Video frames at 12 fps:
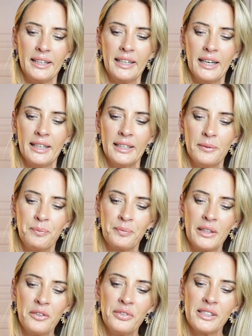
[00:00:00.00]

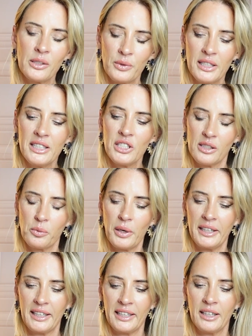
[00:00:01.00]
If it's a religious
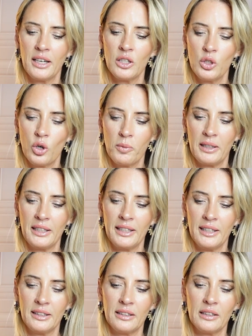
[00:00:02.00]
wedding,
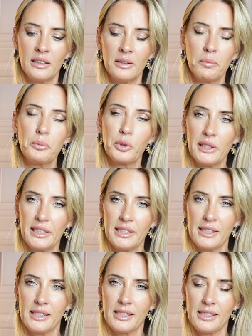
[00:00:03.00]
normally the
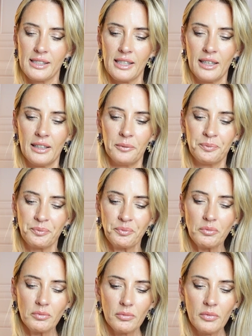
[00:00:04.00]
priests,
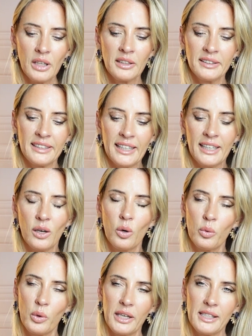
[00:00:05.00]
they
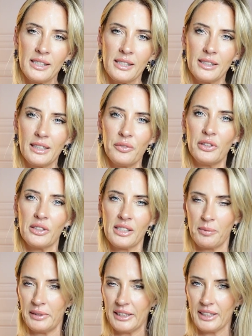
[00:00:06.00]
always give you
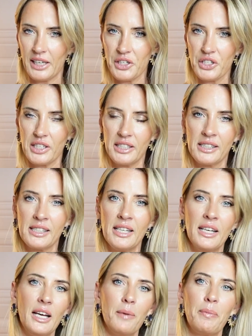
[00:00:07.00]
some indications
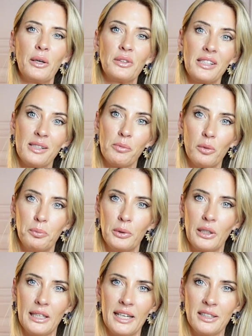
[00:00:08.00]
about this small
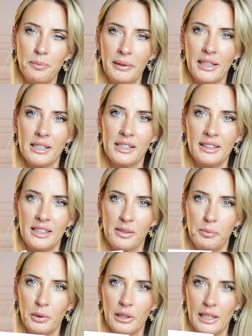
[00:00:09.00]
booklet, because in these
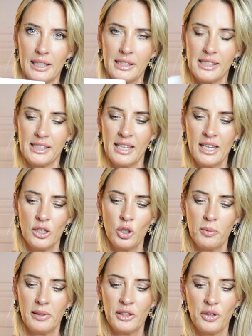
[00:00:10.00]
booklets
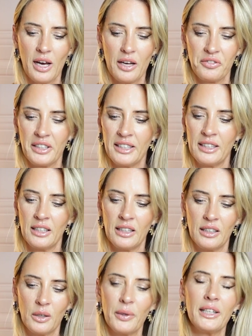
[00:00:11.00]
normally you have in
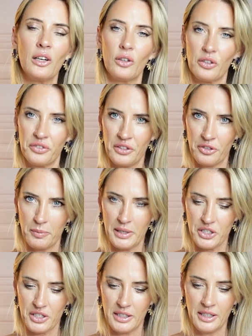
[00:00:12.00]
quite a lot of
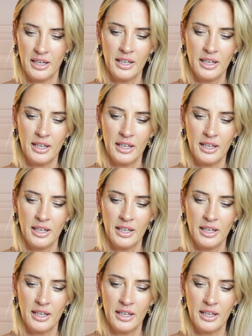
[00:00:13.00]
information,